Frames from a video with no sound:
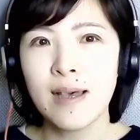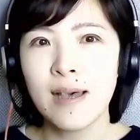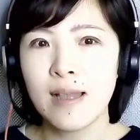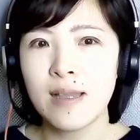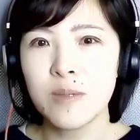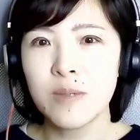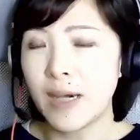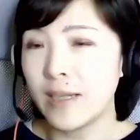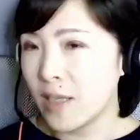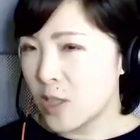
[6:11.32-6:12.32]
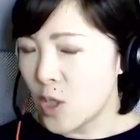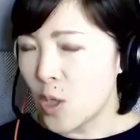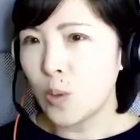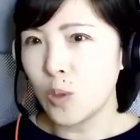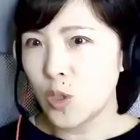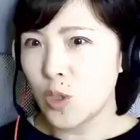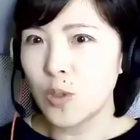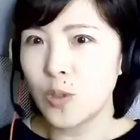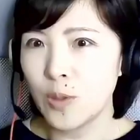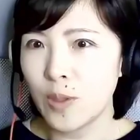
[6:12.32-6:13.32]
And mining is known
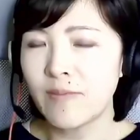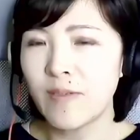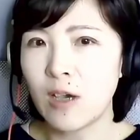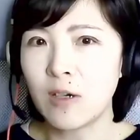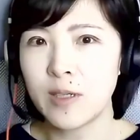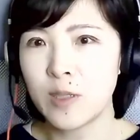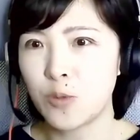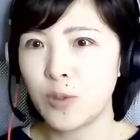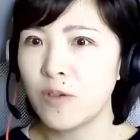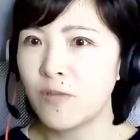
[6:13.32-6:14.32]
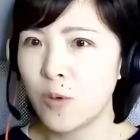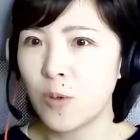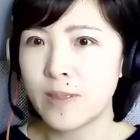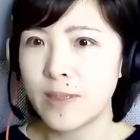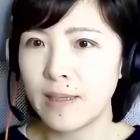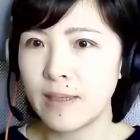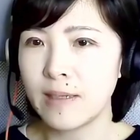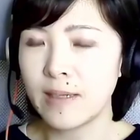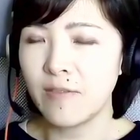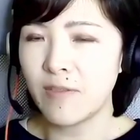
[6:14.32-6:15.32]
to have a long history of
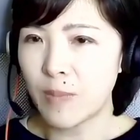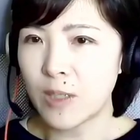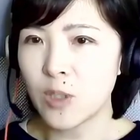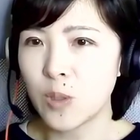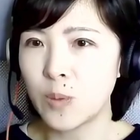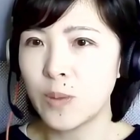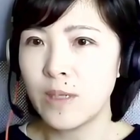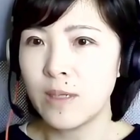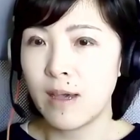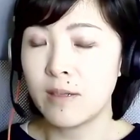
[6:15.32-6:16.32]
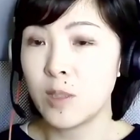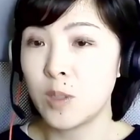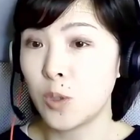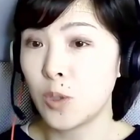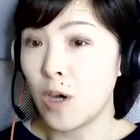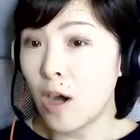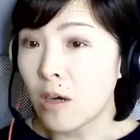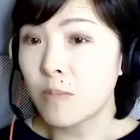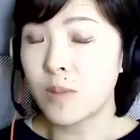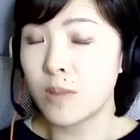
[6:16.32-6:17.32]
causing environmental and social
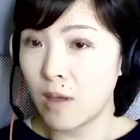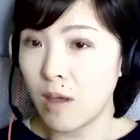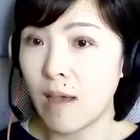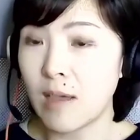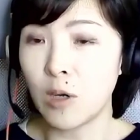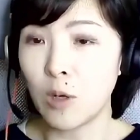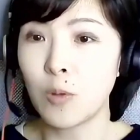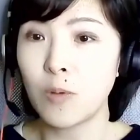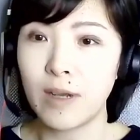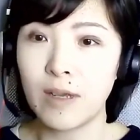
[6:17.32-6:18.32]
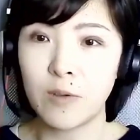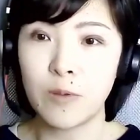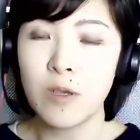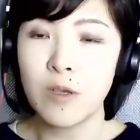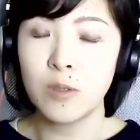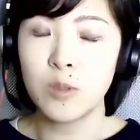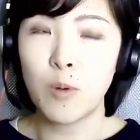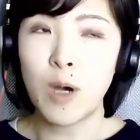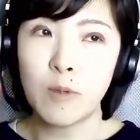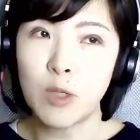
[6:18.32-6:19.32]
harms at the local level. So
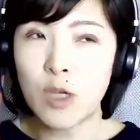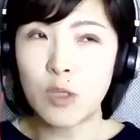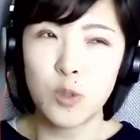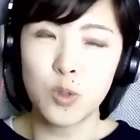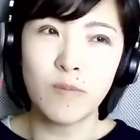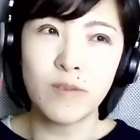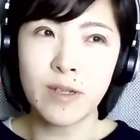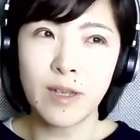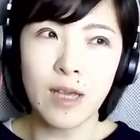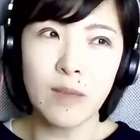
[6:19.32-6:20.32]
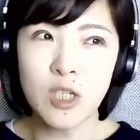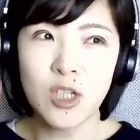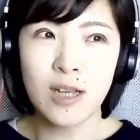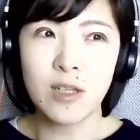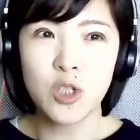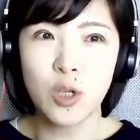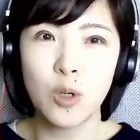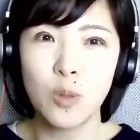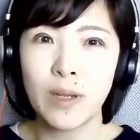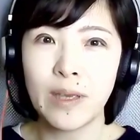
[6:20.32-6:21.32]
while we try to solve the climate challenge
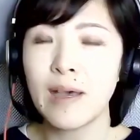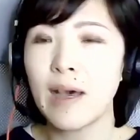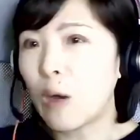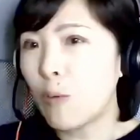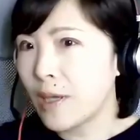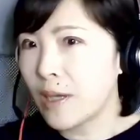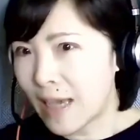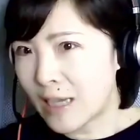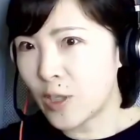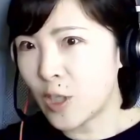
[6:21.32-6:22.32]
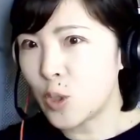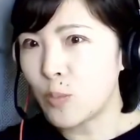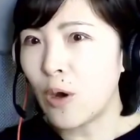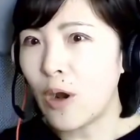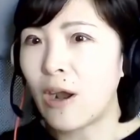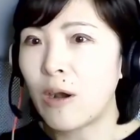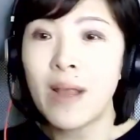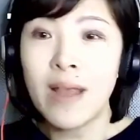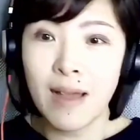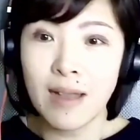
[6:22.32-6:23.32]
globally, are we going to actually do more harm
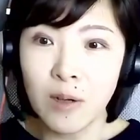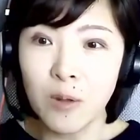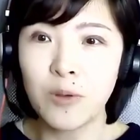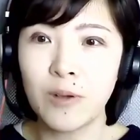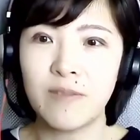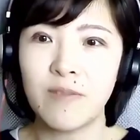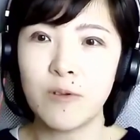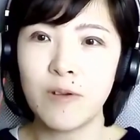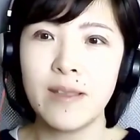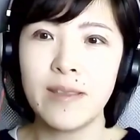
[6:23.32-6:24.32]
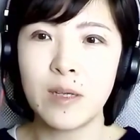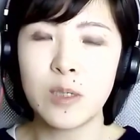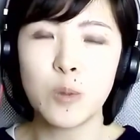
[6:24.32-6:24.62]
at the local level, right? That is